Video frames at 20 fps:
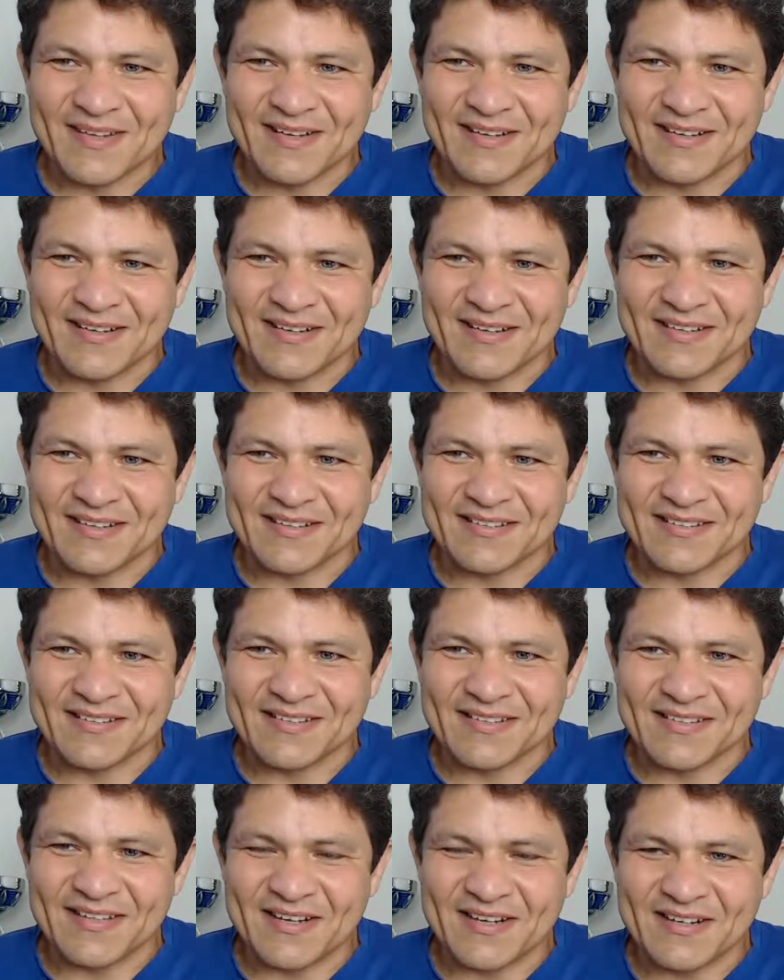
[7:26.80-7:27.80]

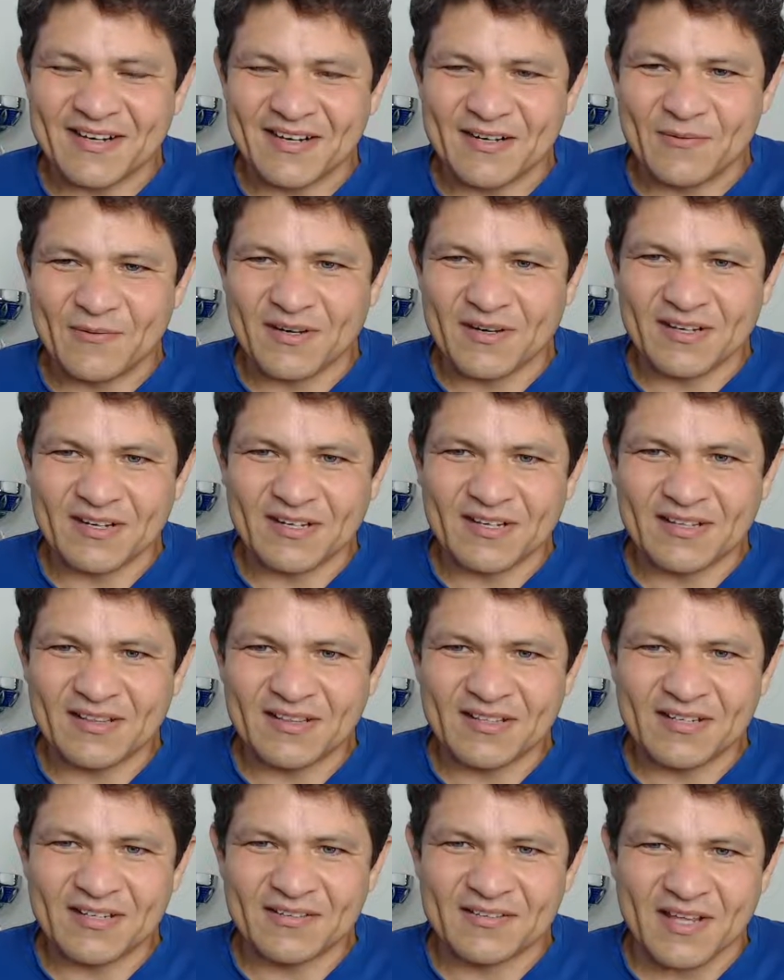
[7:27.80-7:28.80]
I kind of wanted to
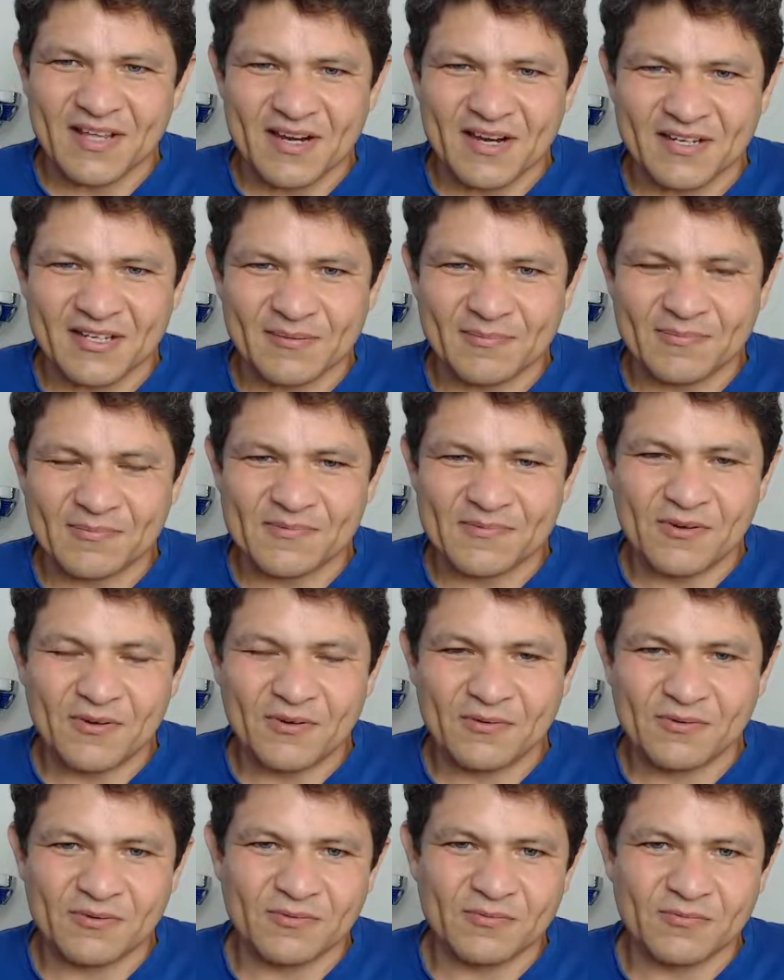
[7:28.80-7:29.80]
clear that up, the
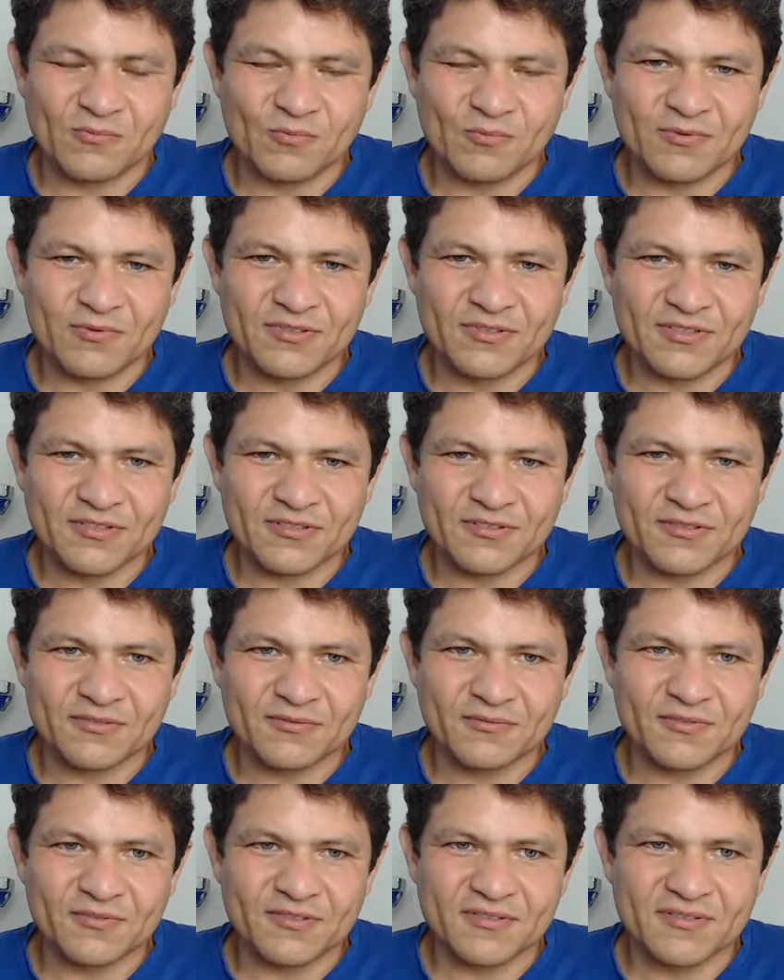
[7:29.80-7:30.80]
whole wushu
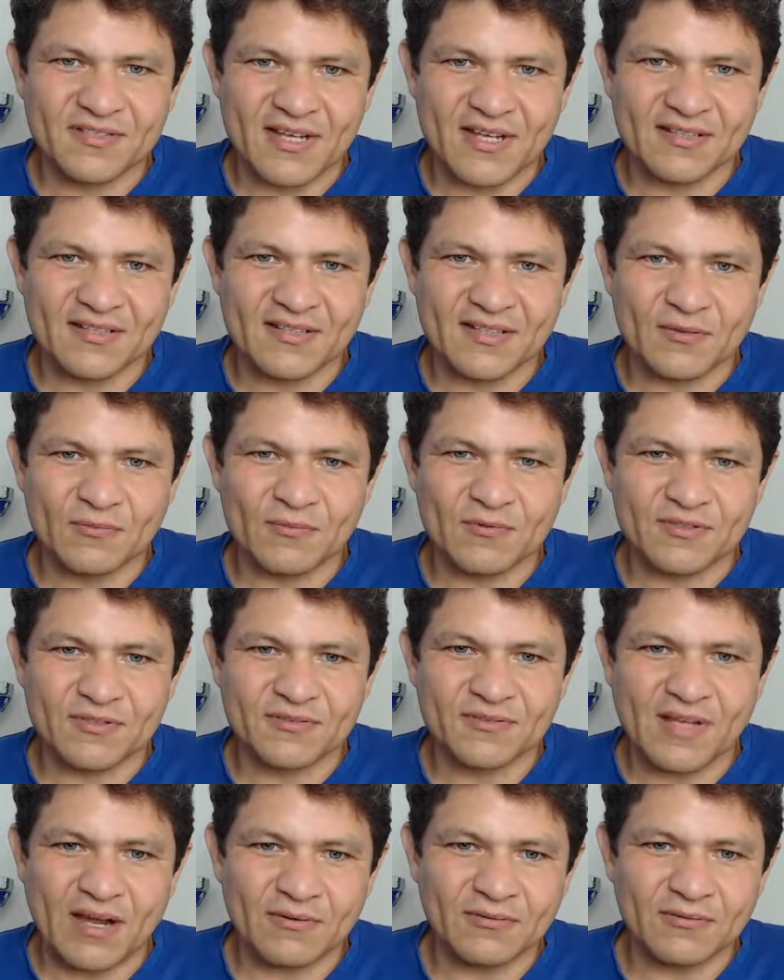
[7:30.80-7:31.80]
sanda, wushu
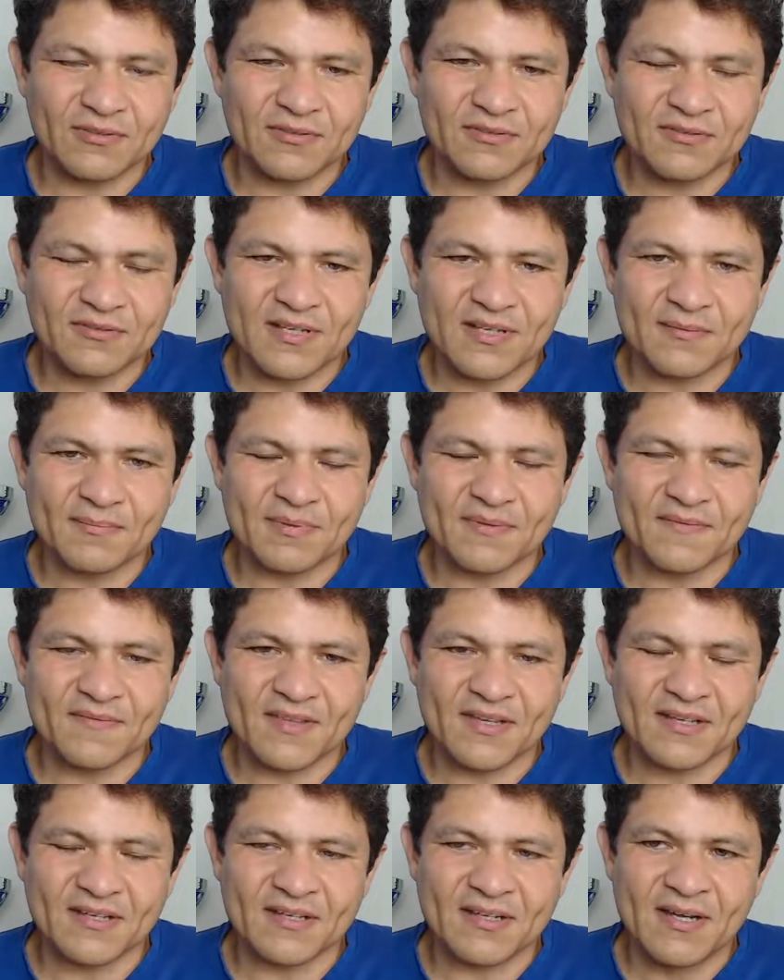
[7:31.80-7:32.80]
taolu type of
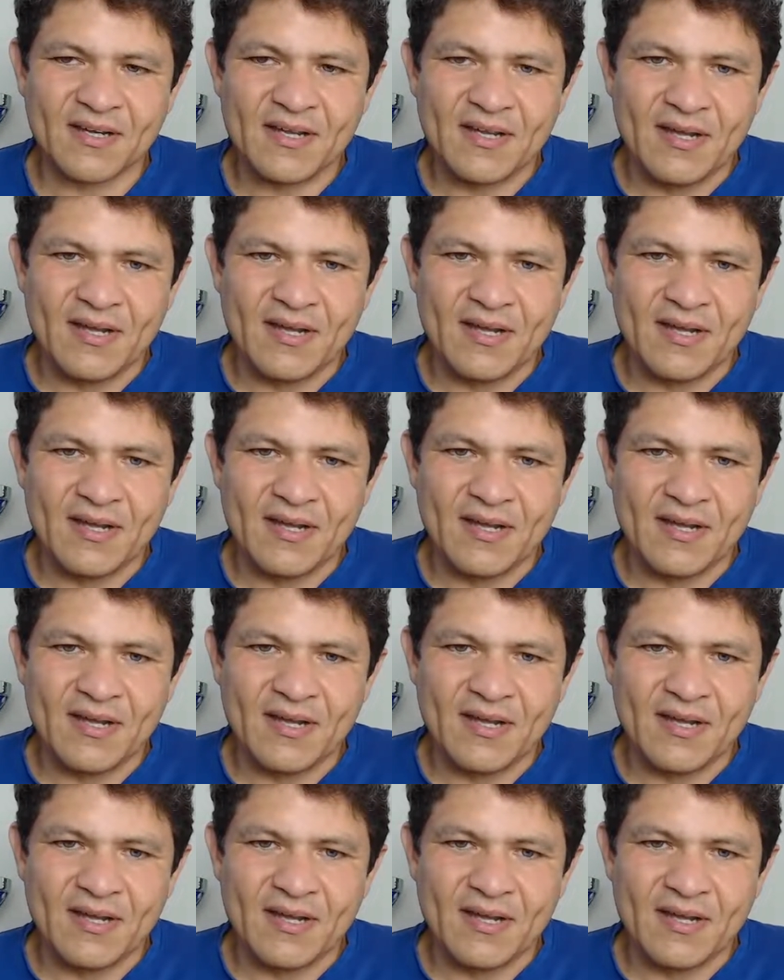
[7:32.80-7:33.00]
thing.